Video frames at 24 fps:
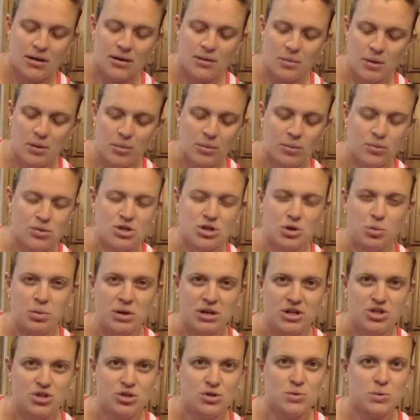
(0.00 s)
People will show
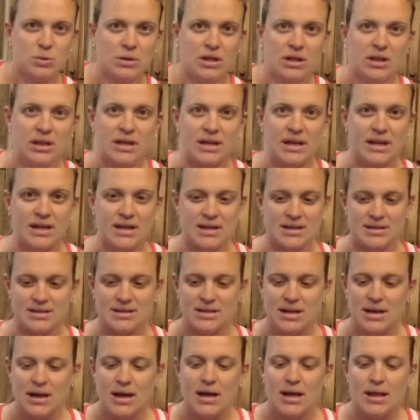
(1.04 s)
pictures where the lid has
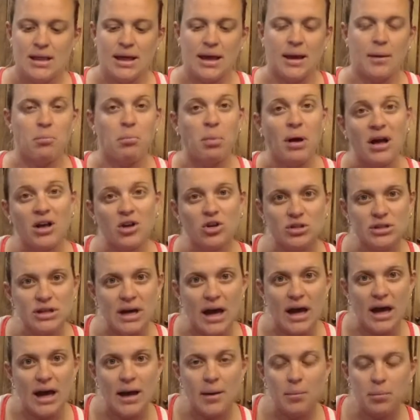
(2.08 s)
like buckled
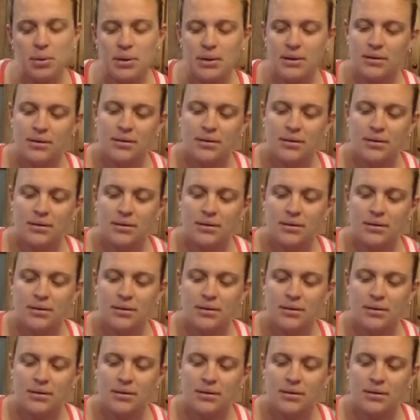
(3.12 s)
up,